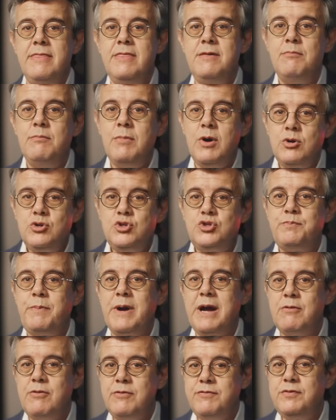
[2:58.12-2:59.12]
The most
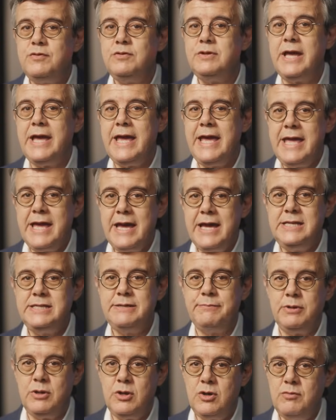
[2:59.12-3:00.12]
powerful AI
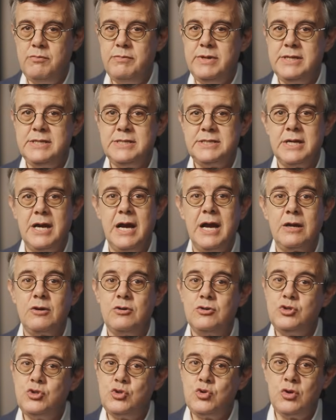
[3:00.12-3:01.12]
developments are
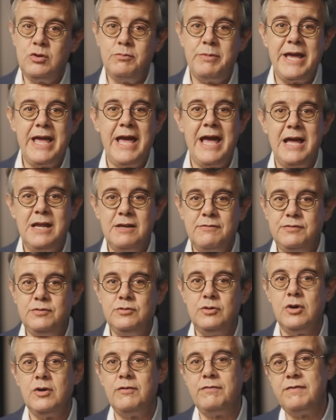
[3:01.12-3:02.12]
controlled by a
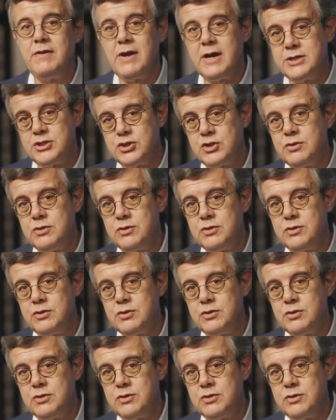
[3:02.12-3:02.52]
handful of large